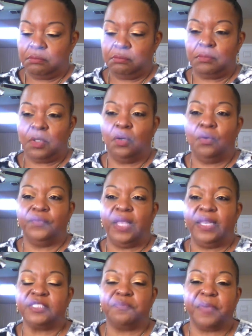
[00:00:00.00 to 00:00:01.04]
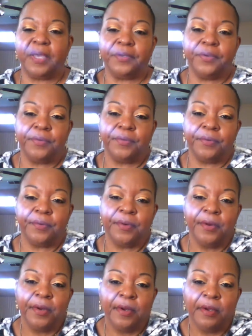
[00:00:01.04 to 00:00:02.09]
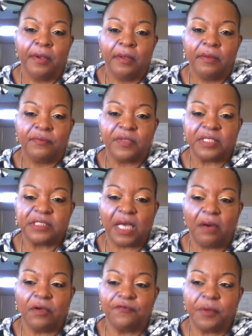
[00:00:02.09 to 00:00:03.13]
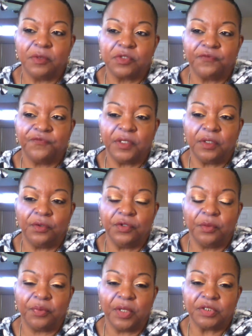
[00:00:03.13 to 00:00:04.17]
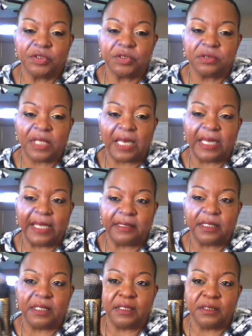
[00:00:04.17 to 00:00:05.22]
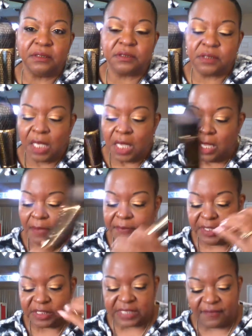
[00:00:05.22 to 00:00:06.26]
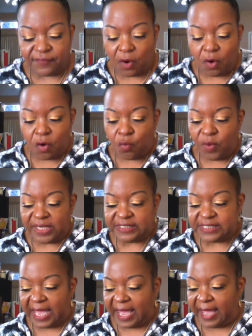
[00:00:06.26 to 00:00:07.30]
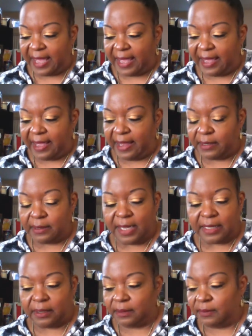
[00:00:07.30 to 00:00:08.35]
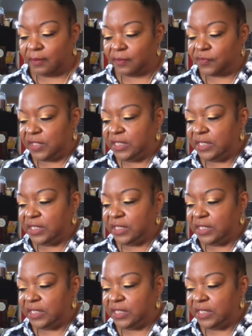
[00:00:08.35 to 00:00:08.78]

Oh, now that's better. That's how it's supposed to fit on your brushes. I like these. Because I've always had, like, these